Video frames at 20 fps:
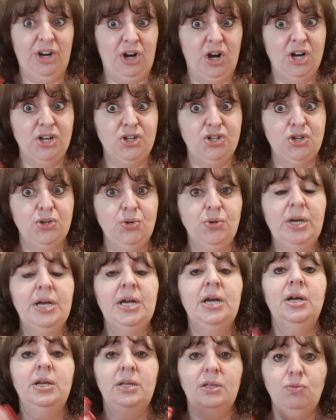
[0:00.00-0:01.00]
I do,
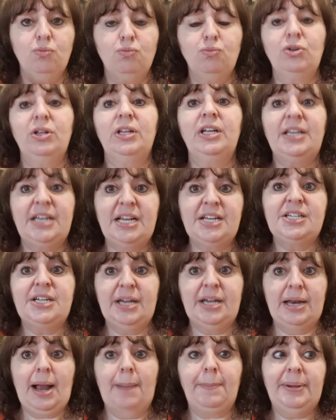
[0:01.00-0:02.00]
you really need to
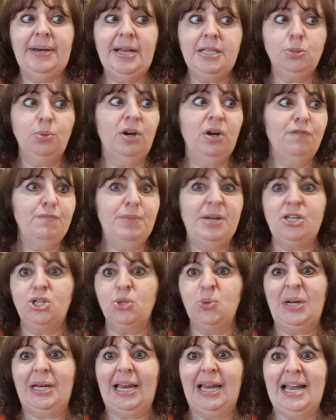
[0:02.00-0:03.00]
get up. And that's what I've been
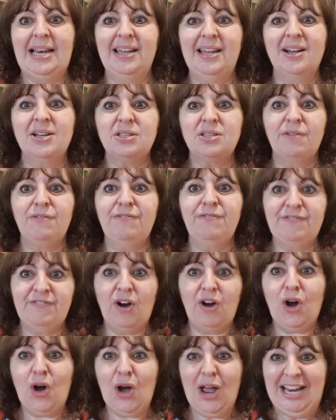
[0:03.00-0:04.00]
doing lately, because I
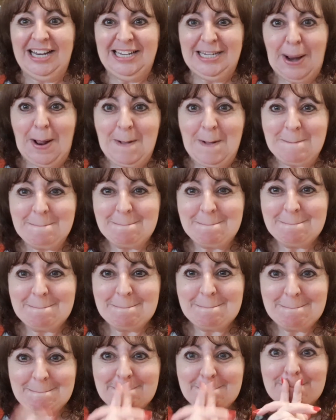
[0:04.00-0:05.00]
find,
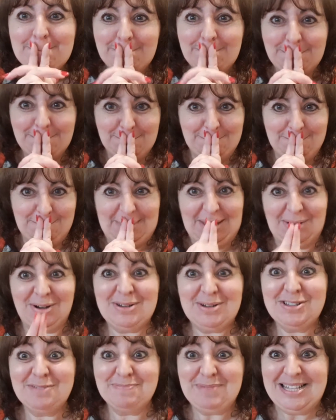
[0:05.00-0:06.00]

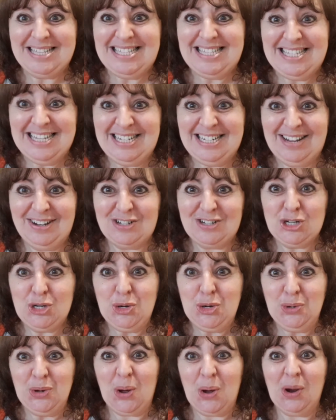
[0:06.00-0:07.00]
because I've been sitting
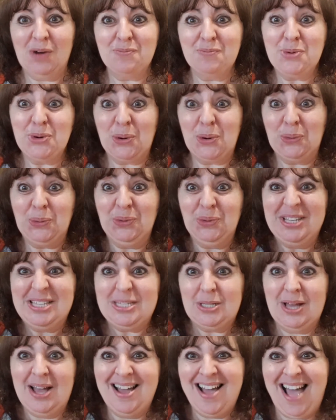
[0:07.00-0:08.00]
too long, I've put on all
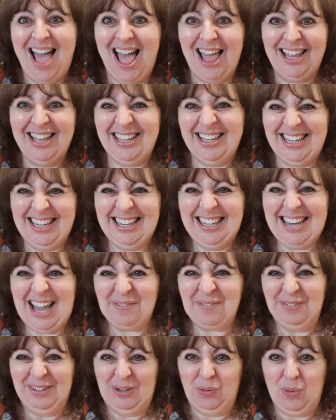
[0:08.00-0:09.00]
this
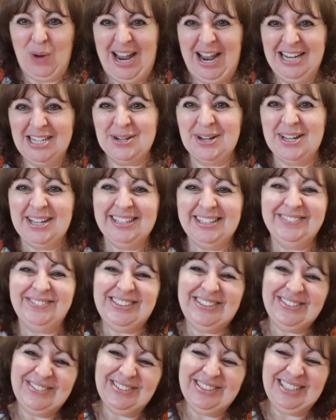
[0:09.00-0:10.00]
lovely weight
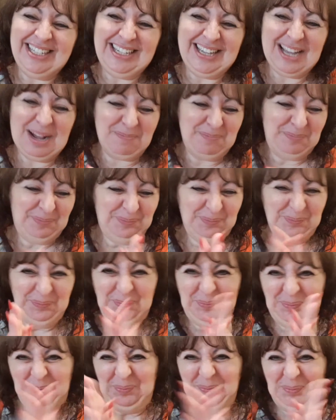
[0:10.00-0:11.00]
with all the
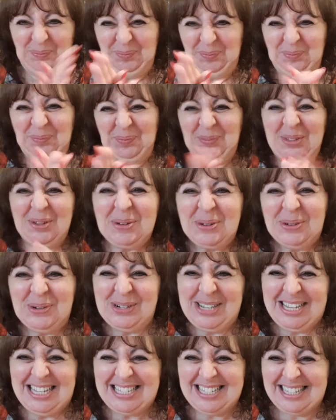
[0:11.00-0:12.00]

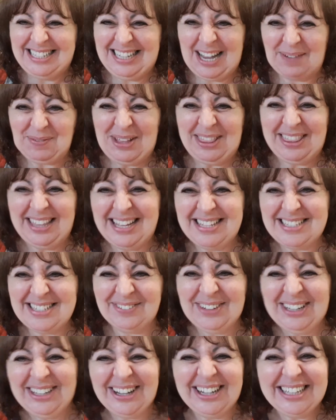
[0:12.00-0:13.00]
cookies and yummy things
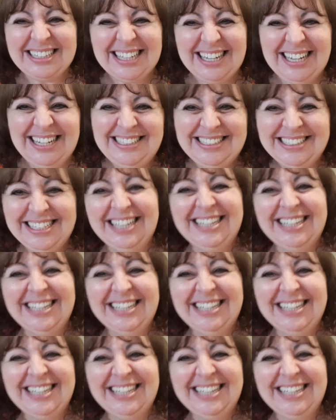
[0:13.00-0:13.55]
that we like to eat.